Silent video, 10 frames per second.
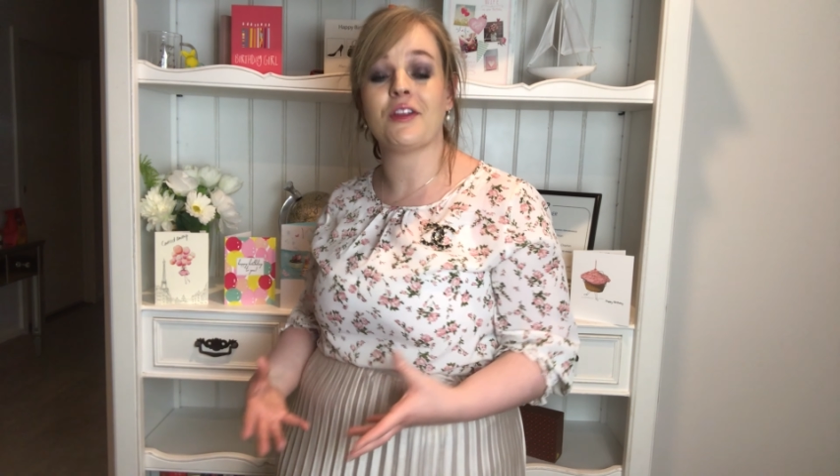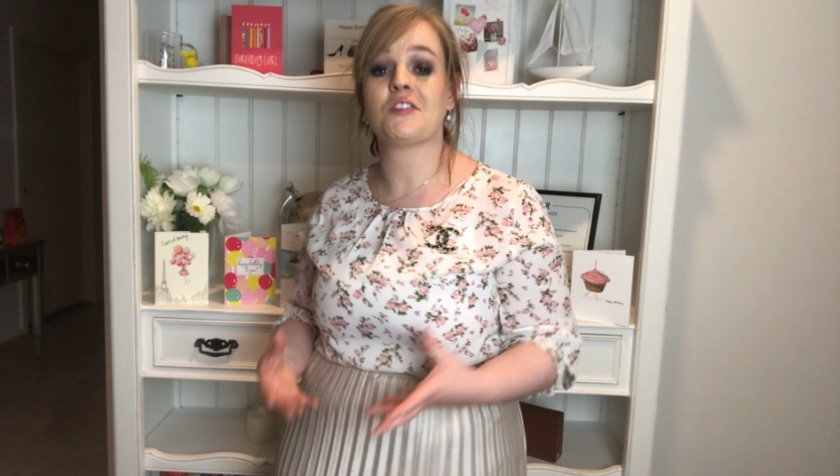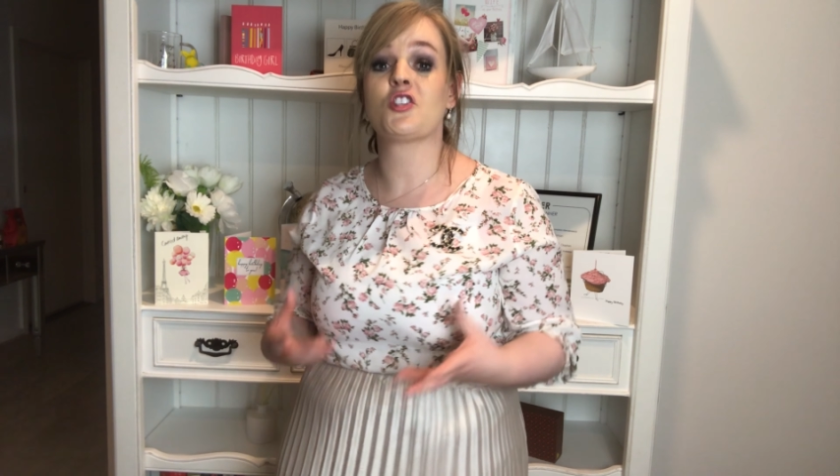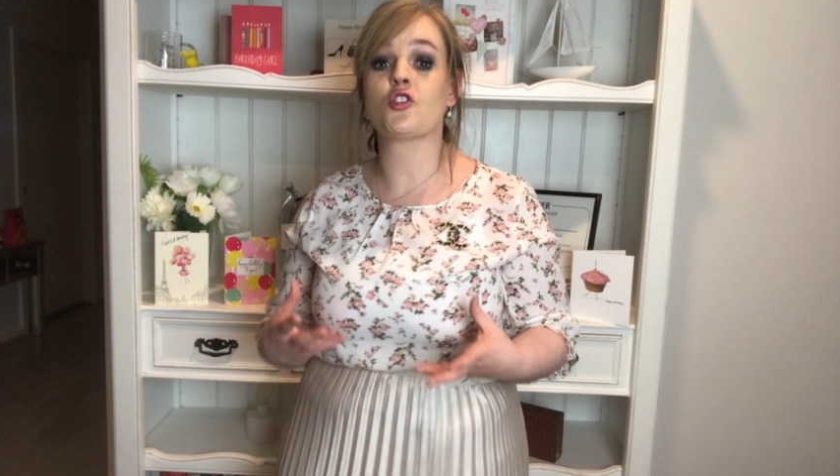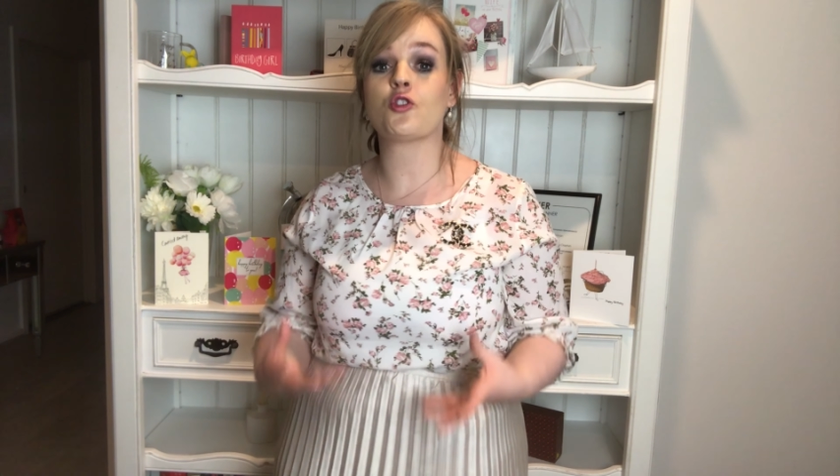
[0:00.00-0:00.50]

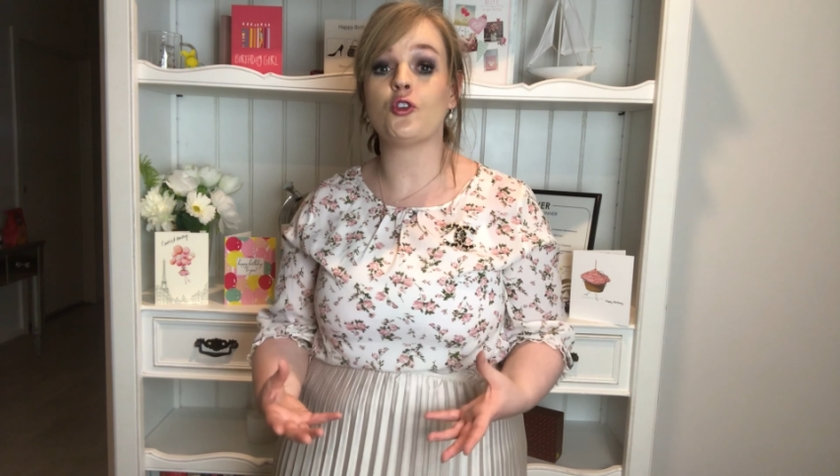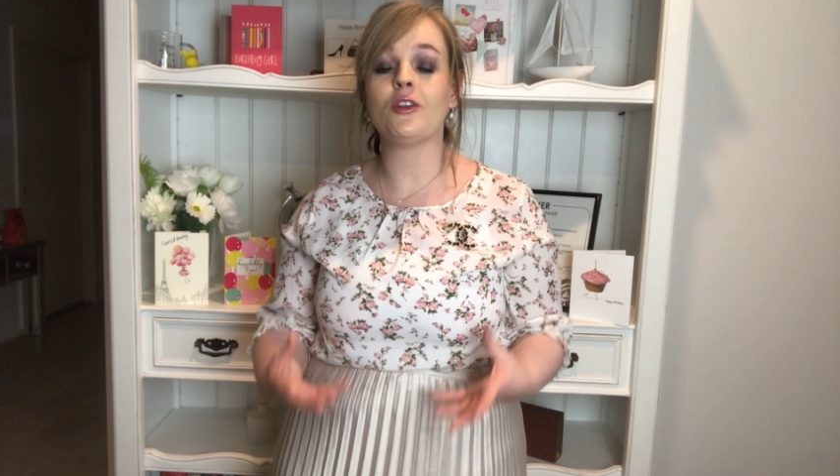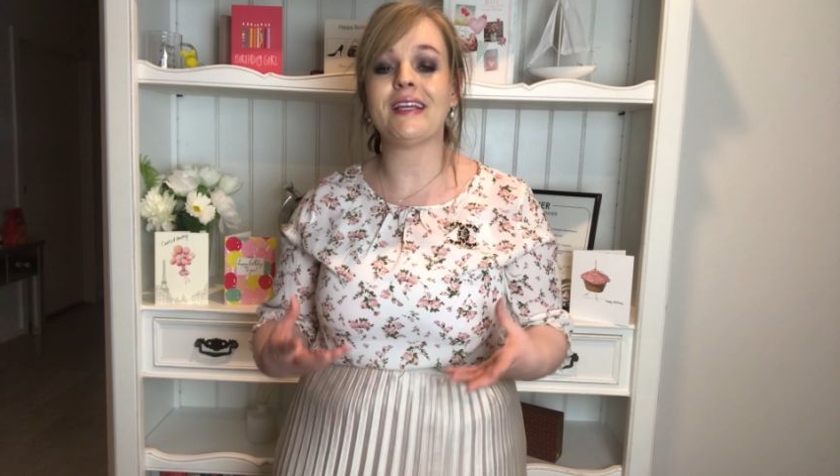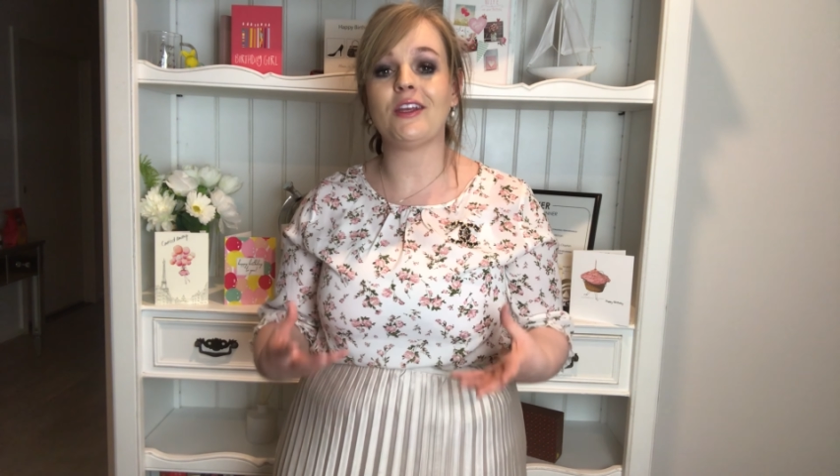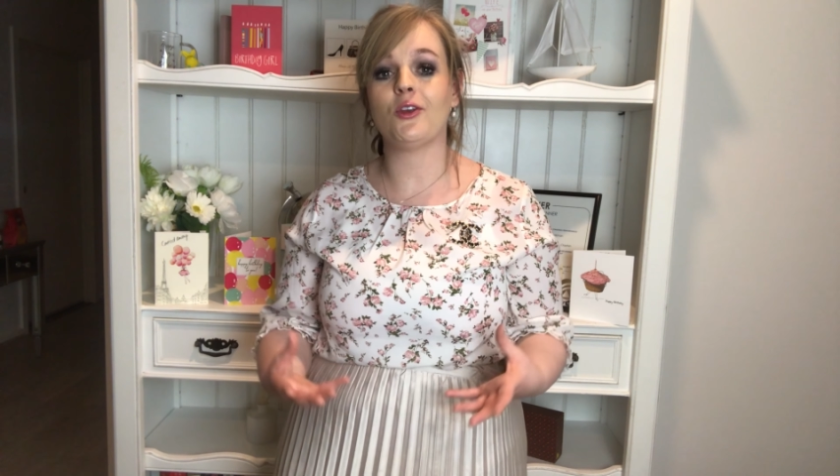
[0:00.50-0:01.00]
that's
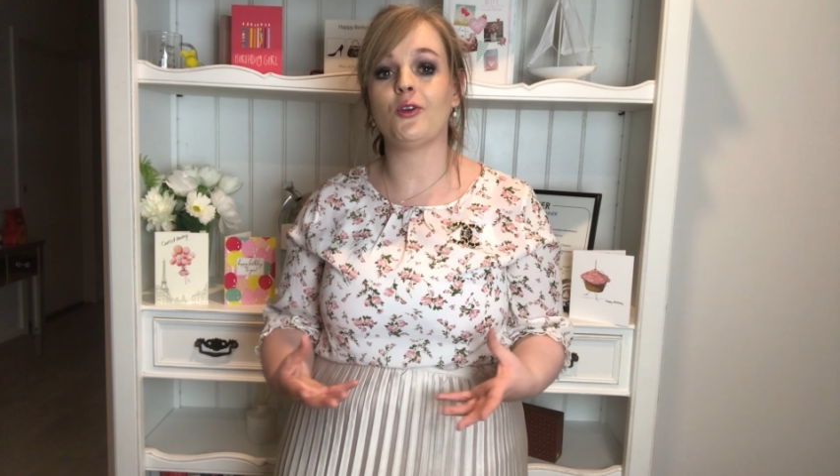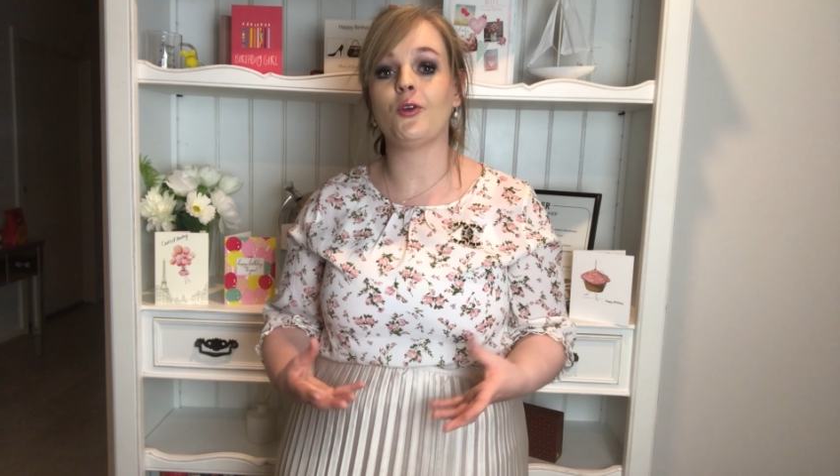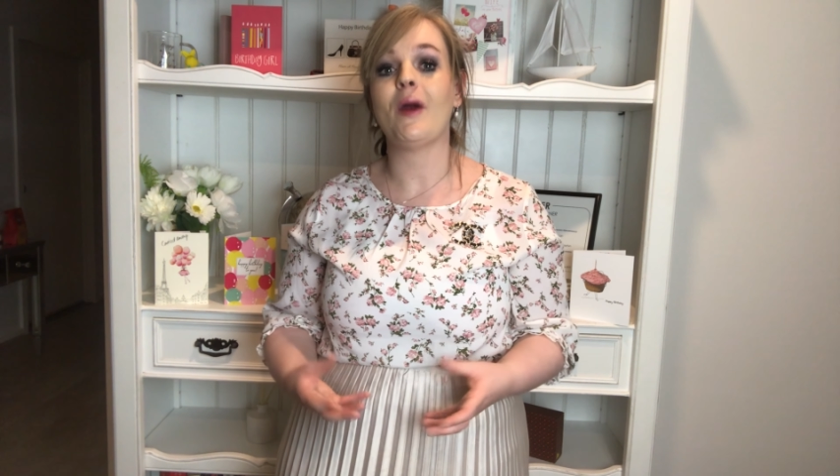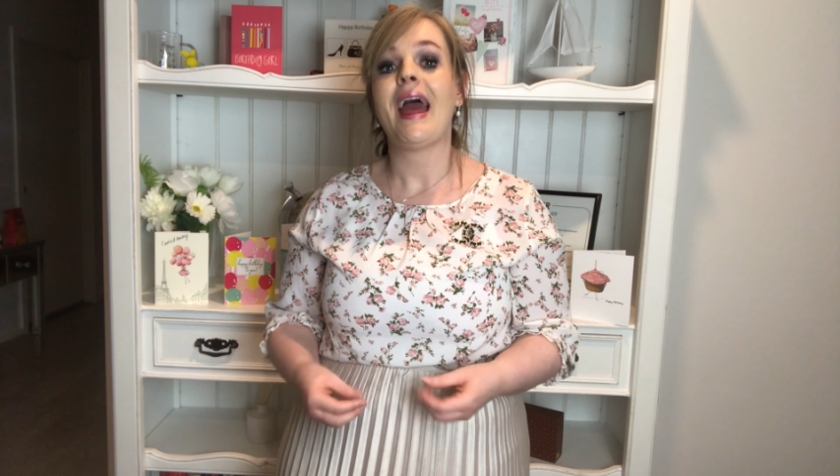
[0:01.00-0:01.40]
truly you,